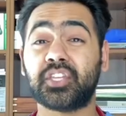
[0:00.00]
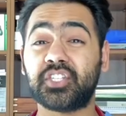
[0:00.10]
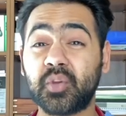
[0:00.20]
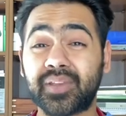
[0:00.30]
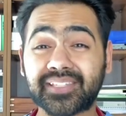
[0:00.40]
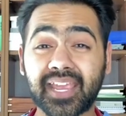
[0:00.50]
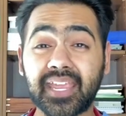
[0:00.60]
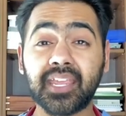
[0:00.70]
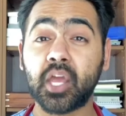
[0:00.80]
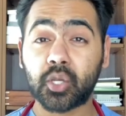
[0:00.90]

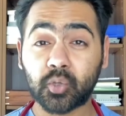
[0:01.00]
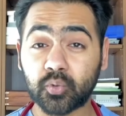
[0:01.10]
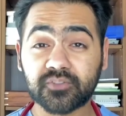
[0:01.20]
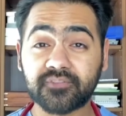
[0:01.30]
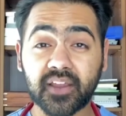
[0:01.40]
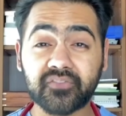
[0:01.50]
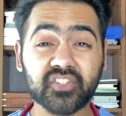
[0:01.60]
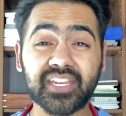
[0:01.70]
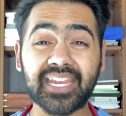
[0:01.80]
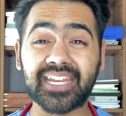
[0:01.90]
USA launched
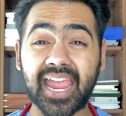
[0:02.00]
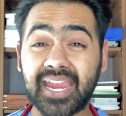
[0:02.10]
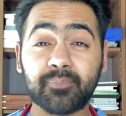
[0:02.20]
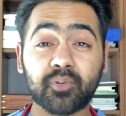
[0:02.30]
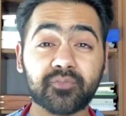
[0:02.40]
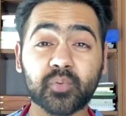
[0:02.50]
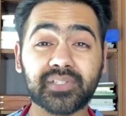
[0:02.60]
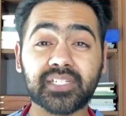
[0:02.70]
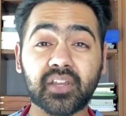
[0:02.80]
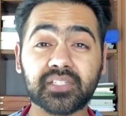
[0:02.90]
5G in April of
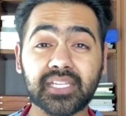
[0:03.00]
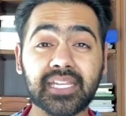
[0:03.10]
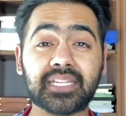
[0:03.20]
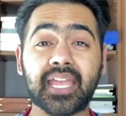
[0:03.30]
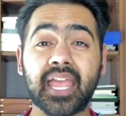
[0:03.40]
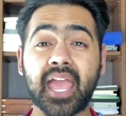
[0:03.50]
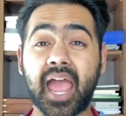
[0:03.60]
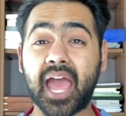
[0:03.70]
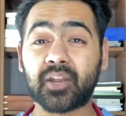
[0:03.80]
2019. And